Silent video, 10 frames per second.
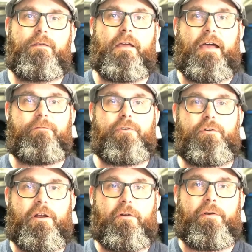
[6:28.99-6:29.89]
Now, after you
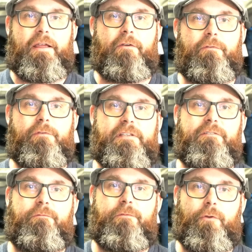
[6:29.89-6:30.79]
narrow down
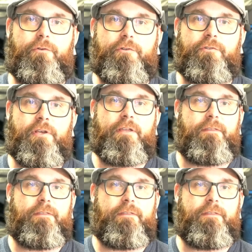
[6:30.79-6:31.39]
these filters,